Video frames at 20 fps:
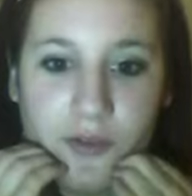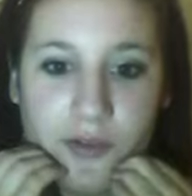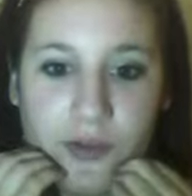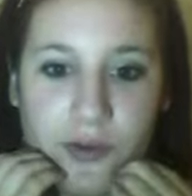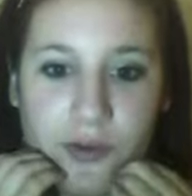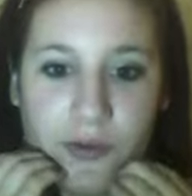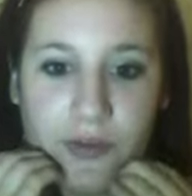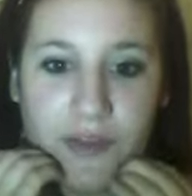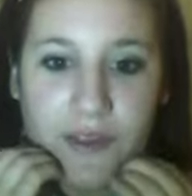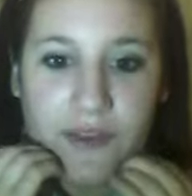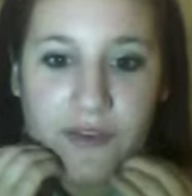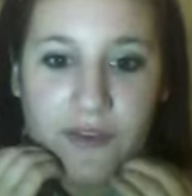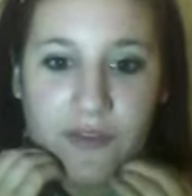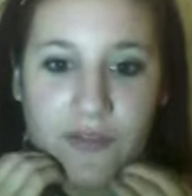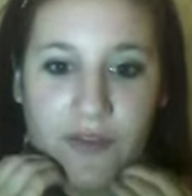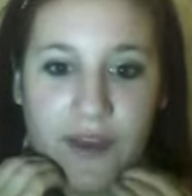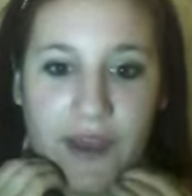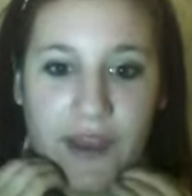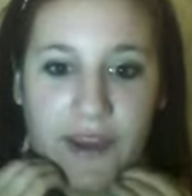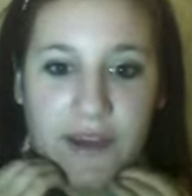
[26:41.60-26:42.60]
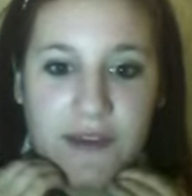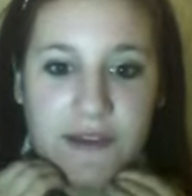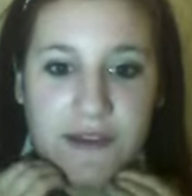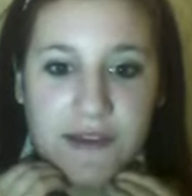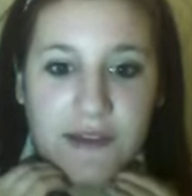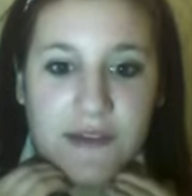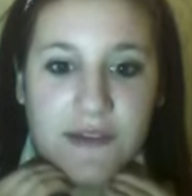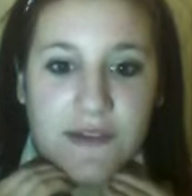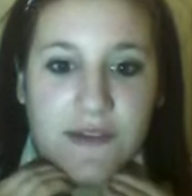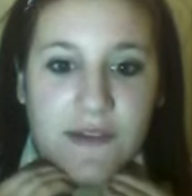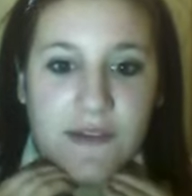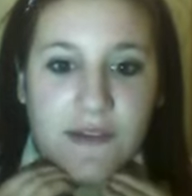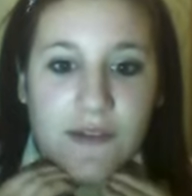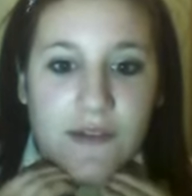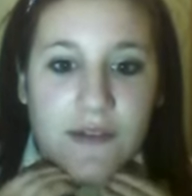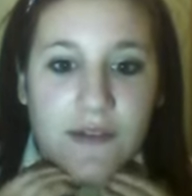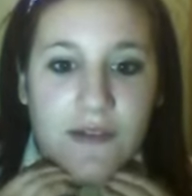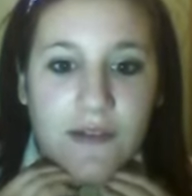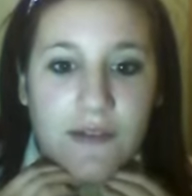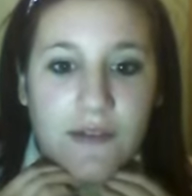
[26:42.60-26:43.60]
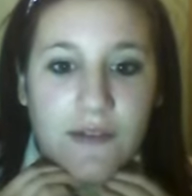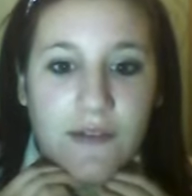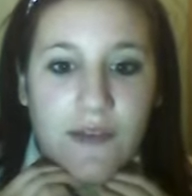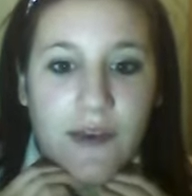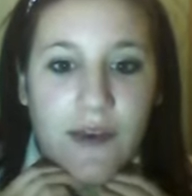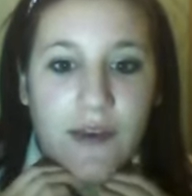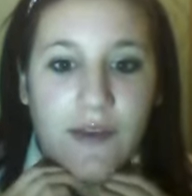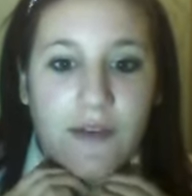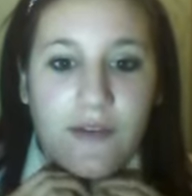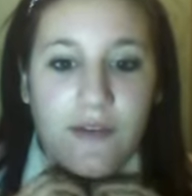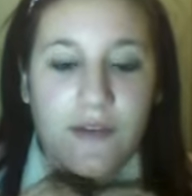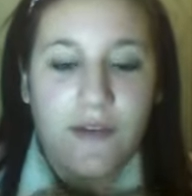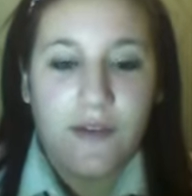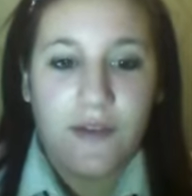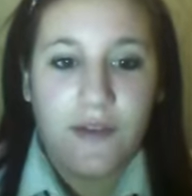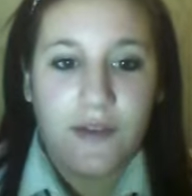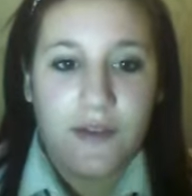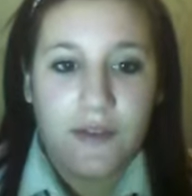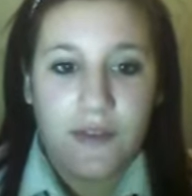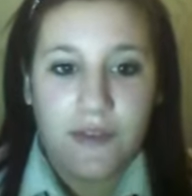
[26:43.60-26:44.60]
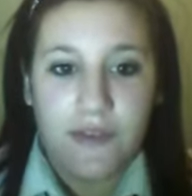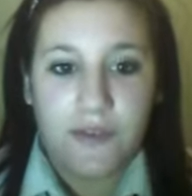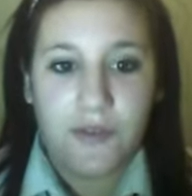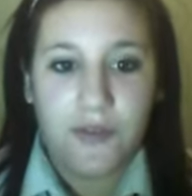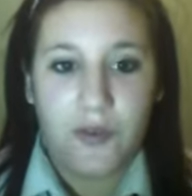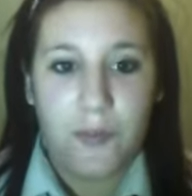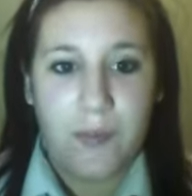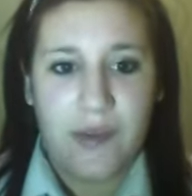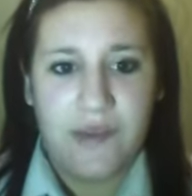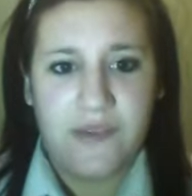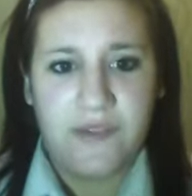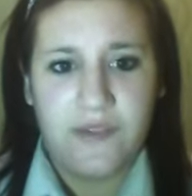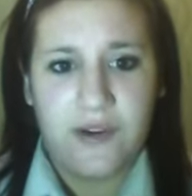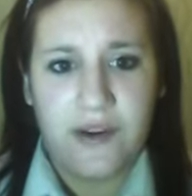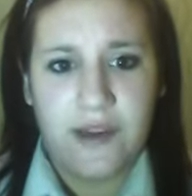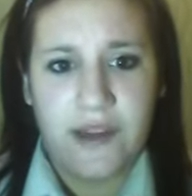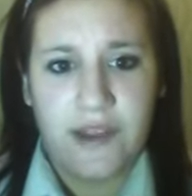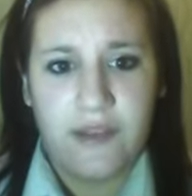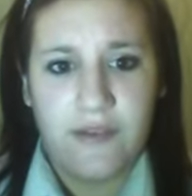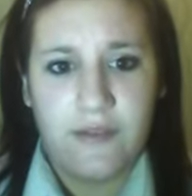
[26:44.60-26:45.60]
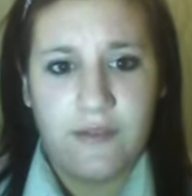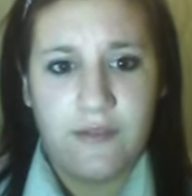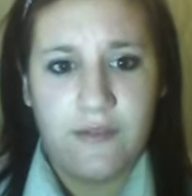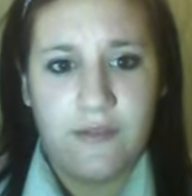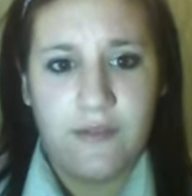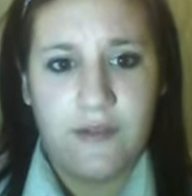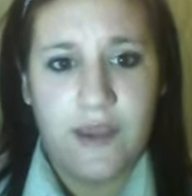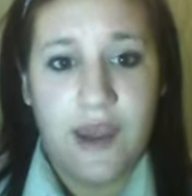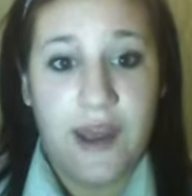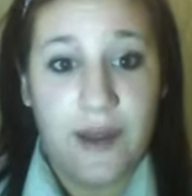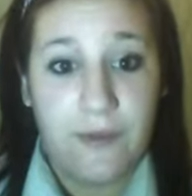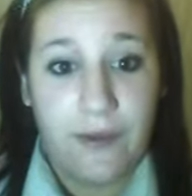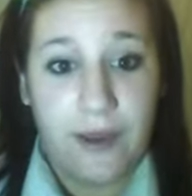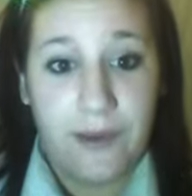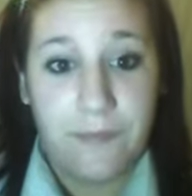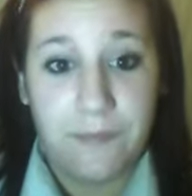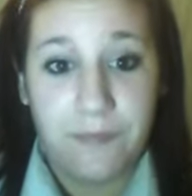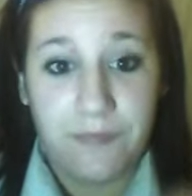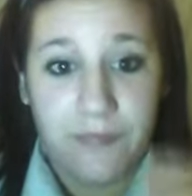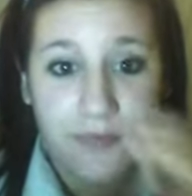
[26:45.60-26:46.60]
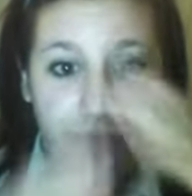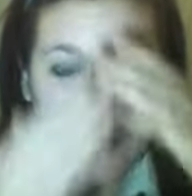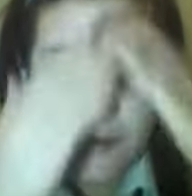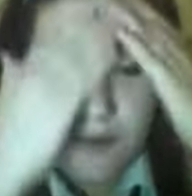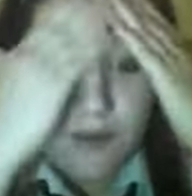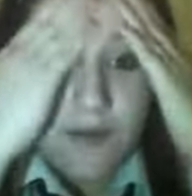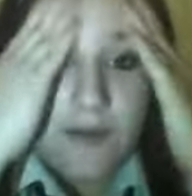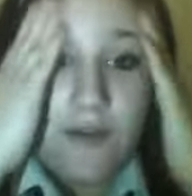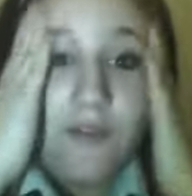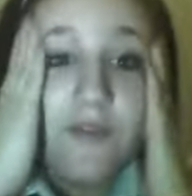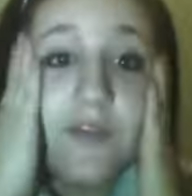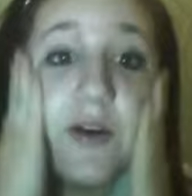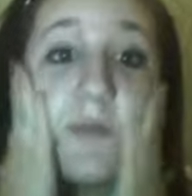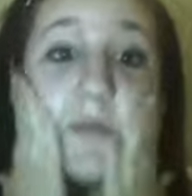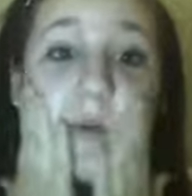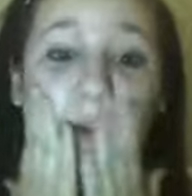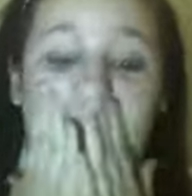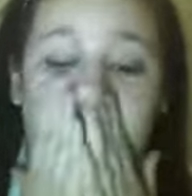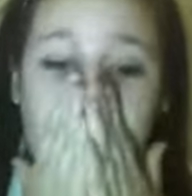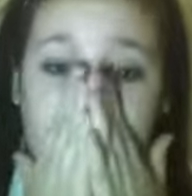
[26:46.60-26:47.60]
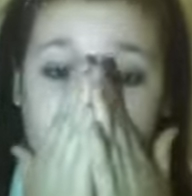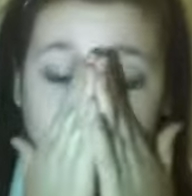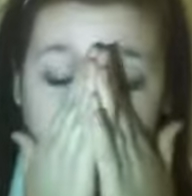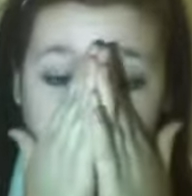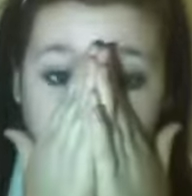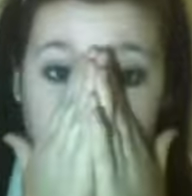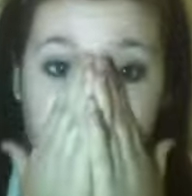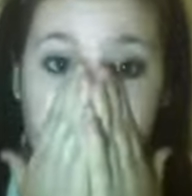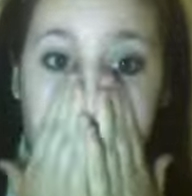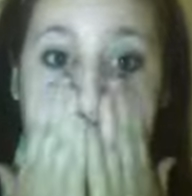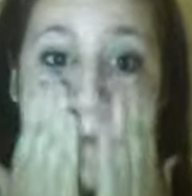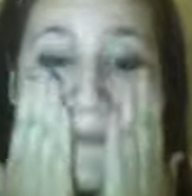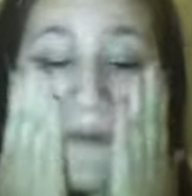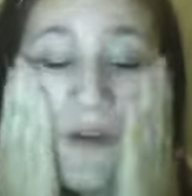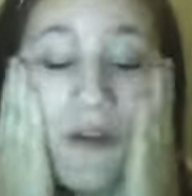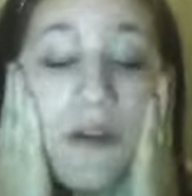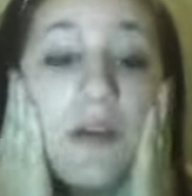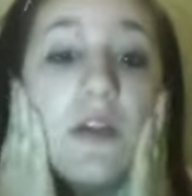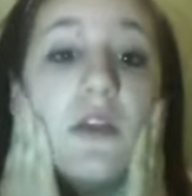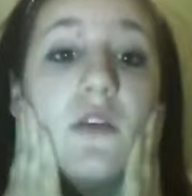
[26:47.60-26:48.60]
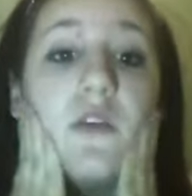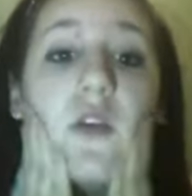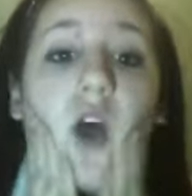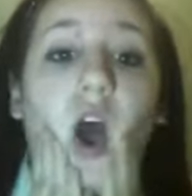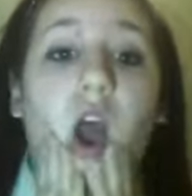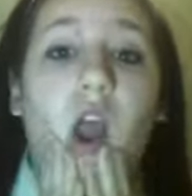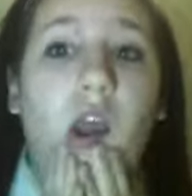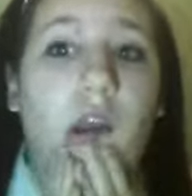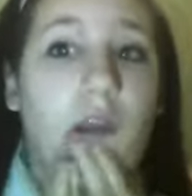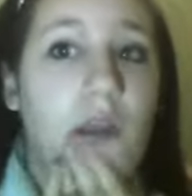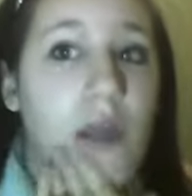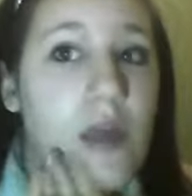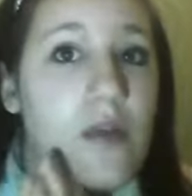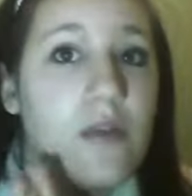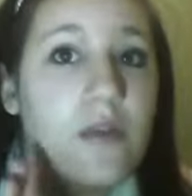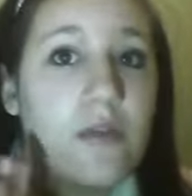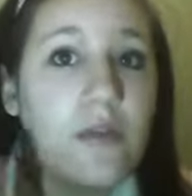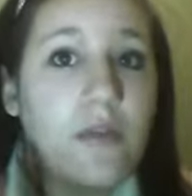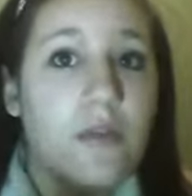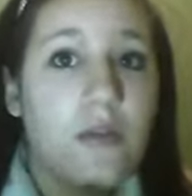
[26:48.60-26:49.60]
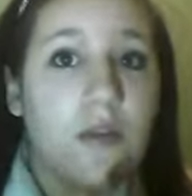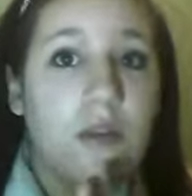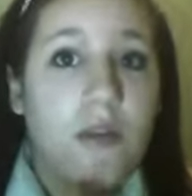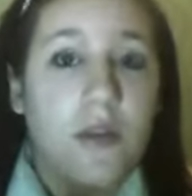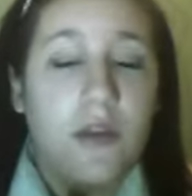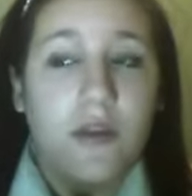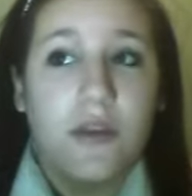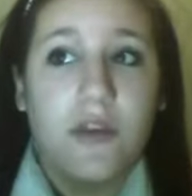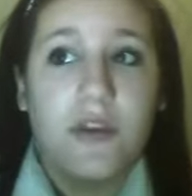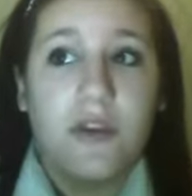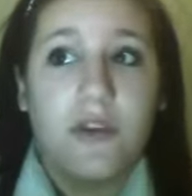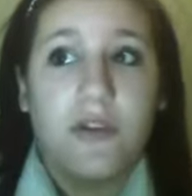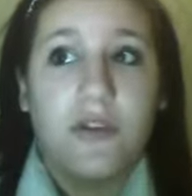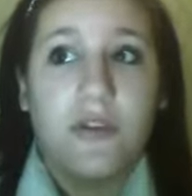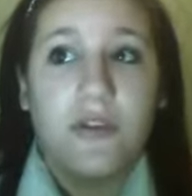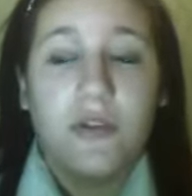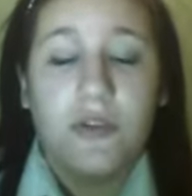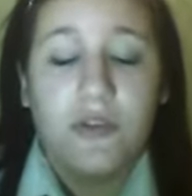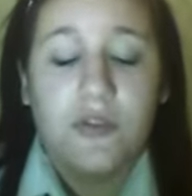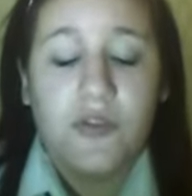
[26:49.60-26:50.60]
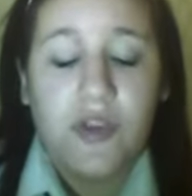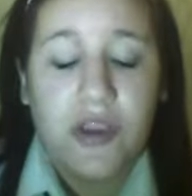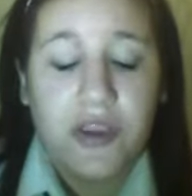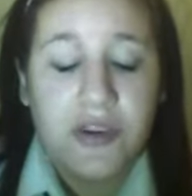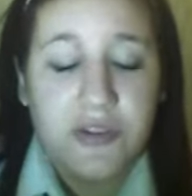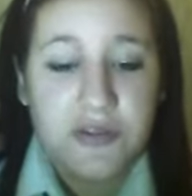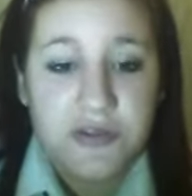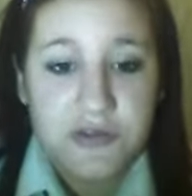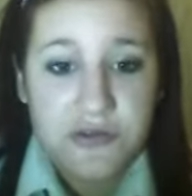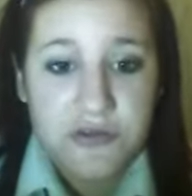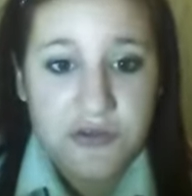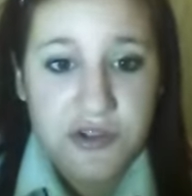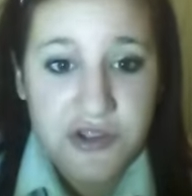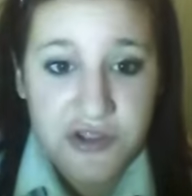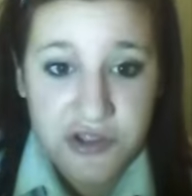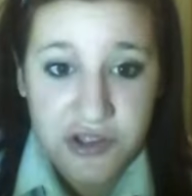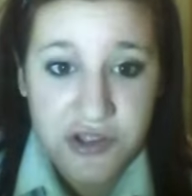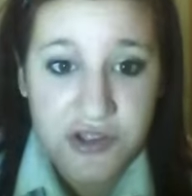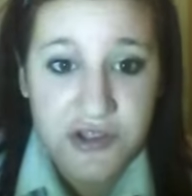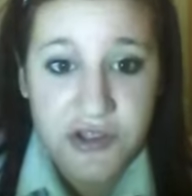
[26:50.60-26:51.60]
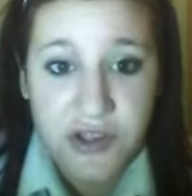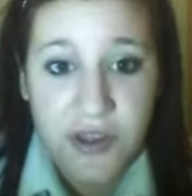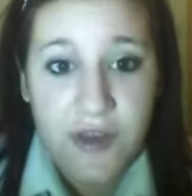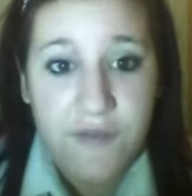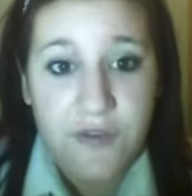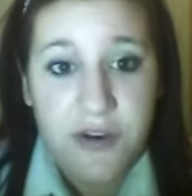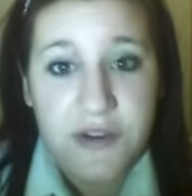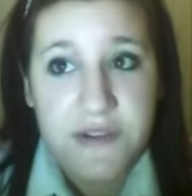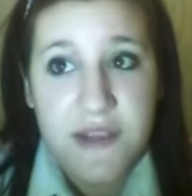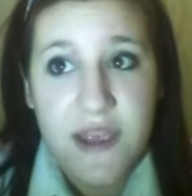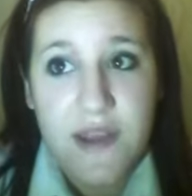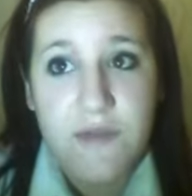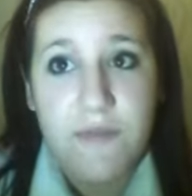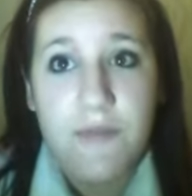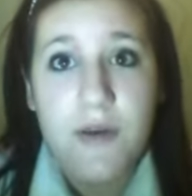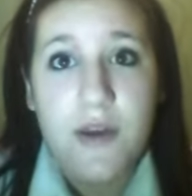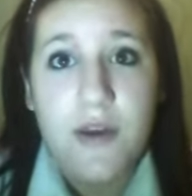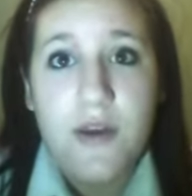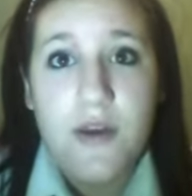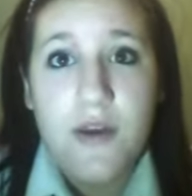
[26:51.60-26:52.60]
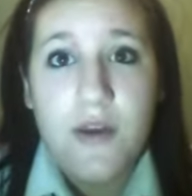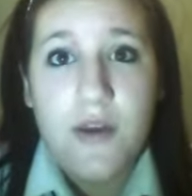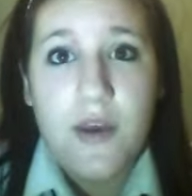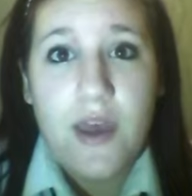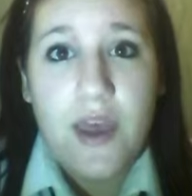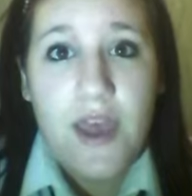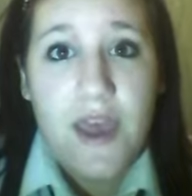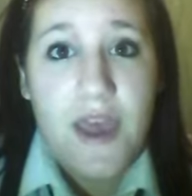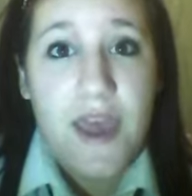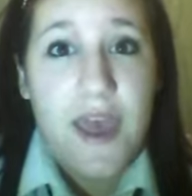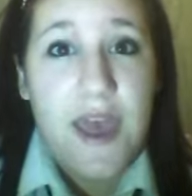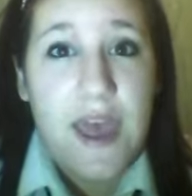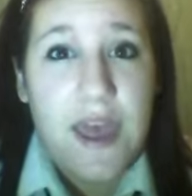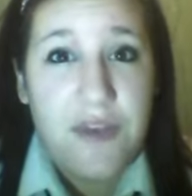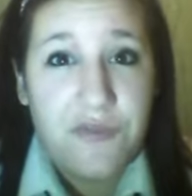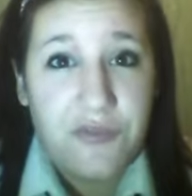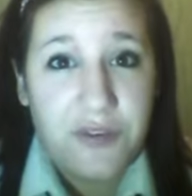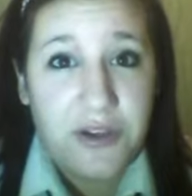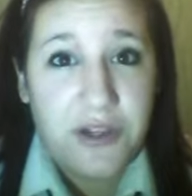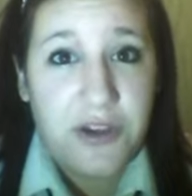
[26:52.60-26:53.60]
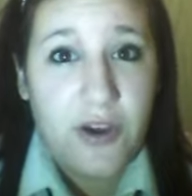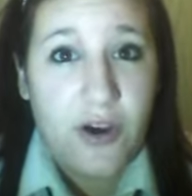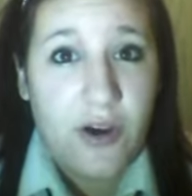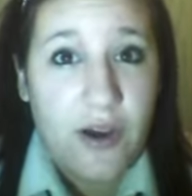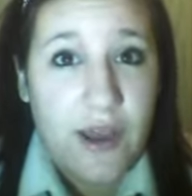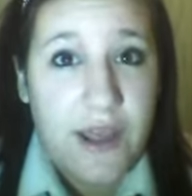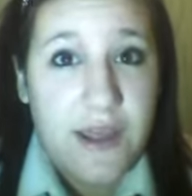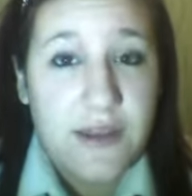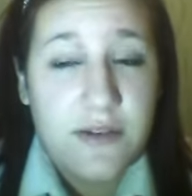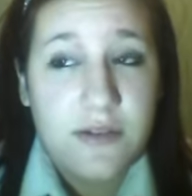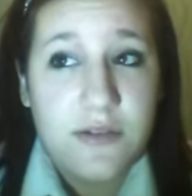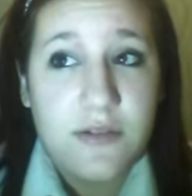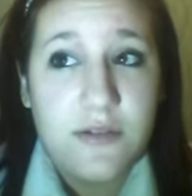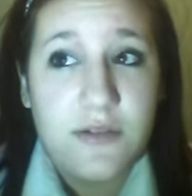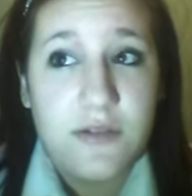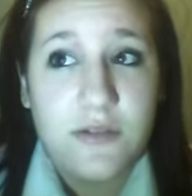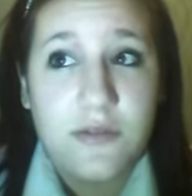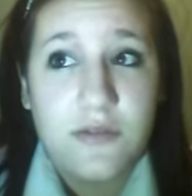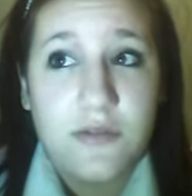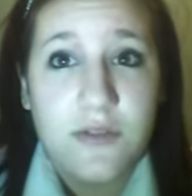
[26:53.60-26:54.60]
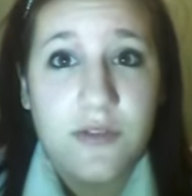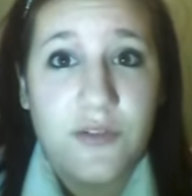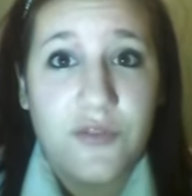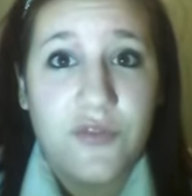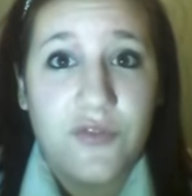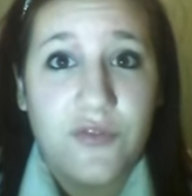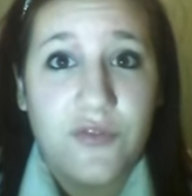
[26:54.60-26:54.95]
do this for ages, so it's not the best idea. Anyway, I've done this now, so you're just going to do that routine every night, the